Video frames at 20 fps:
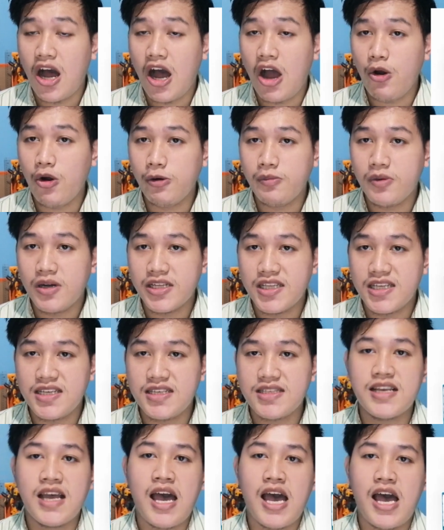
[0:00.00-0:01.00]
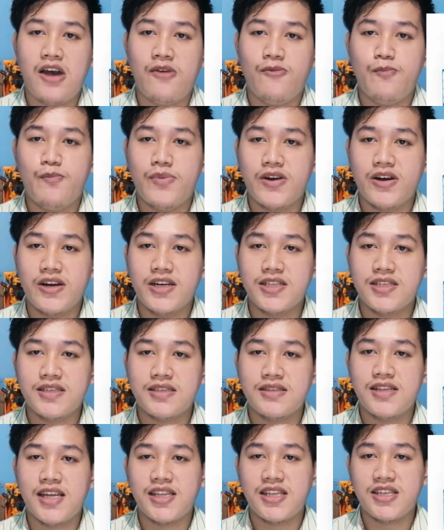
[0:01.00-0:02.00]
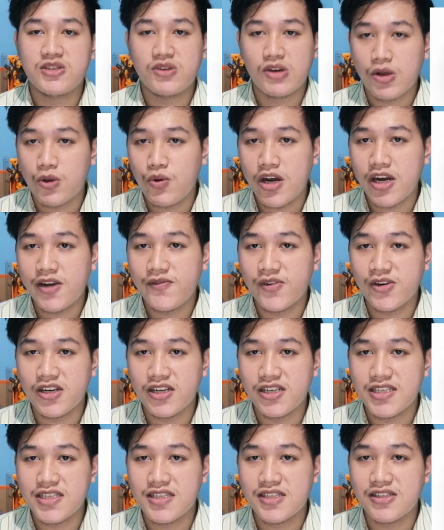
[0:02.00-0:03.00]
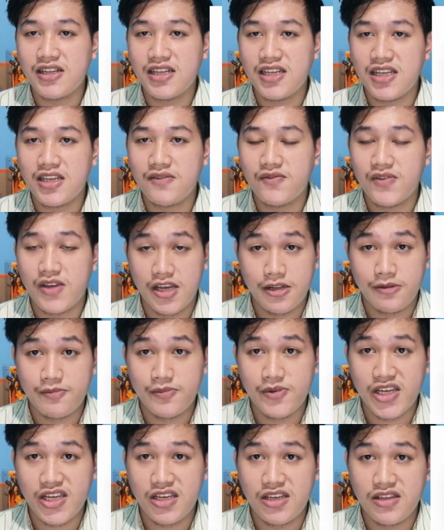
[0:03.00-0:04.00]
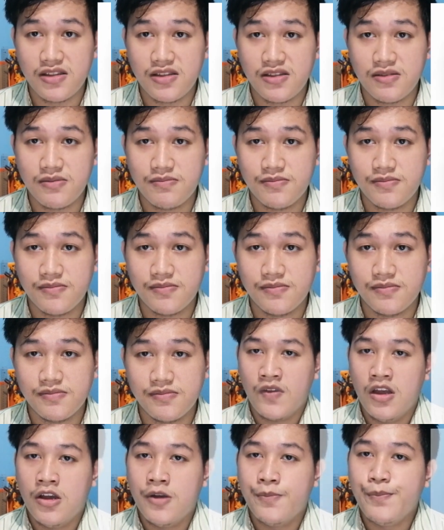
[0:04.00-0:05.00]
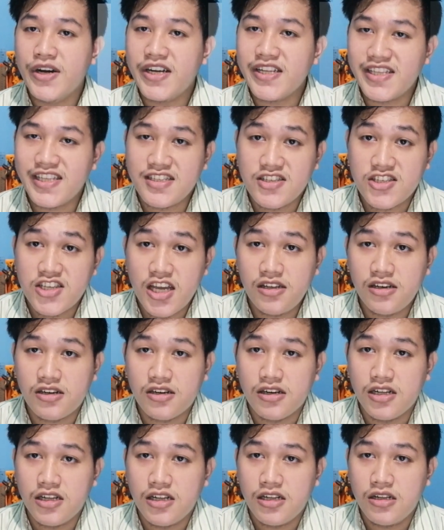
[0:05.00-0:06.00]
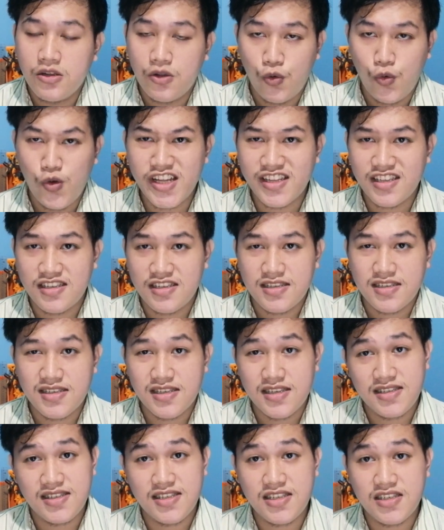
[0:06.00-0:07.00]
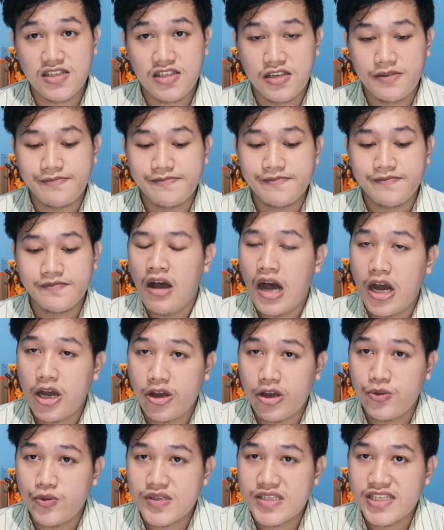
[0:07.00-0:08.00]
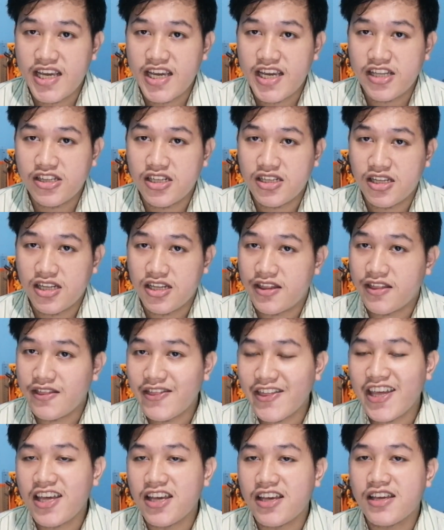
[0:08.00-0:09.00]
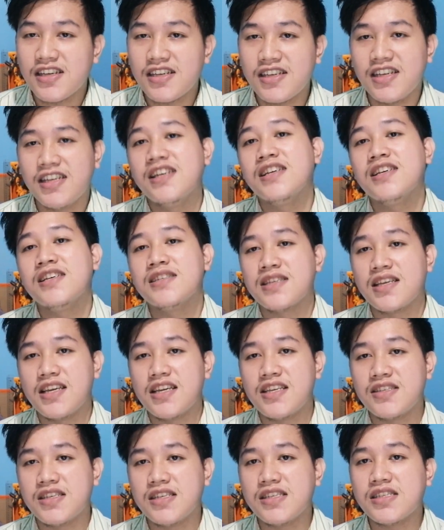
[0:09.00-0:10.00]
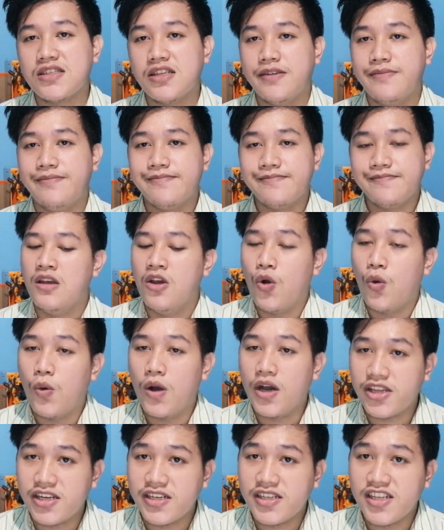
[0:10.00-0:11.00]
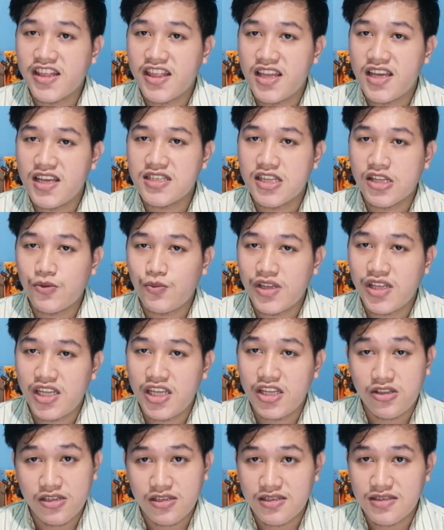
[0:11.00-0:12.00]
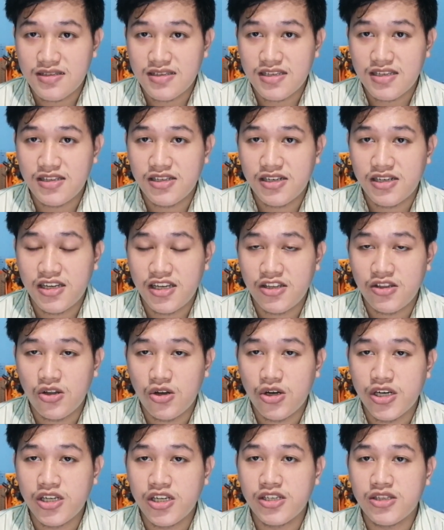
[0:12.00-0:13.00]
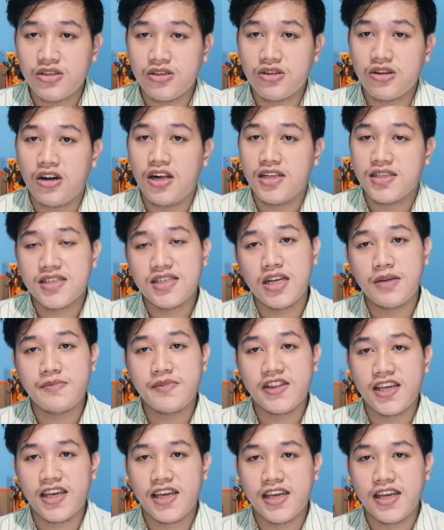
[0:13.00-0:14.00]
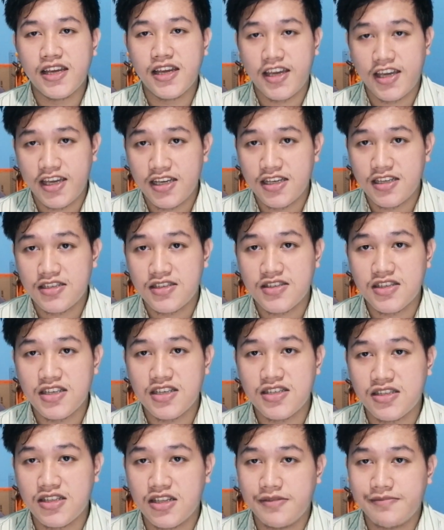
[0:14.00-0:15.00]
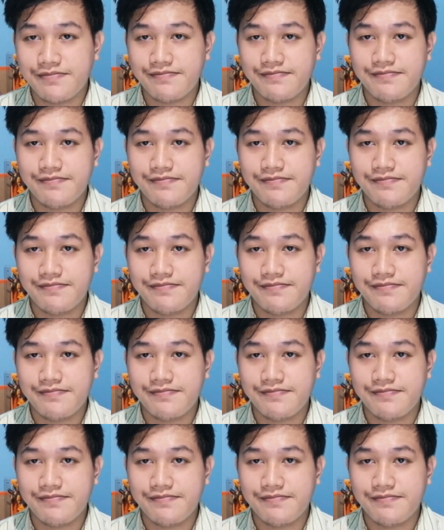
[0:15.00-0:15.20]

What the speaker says: our bodies have parts that is required for us to live and breathe. But in general, what is a system? How can we say that a thing is a system? What are the things that we need to consider in order to call something a system?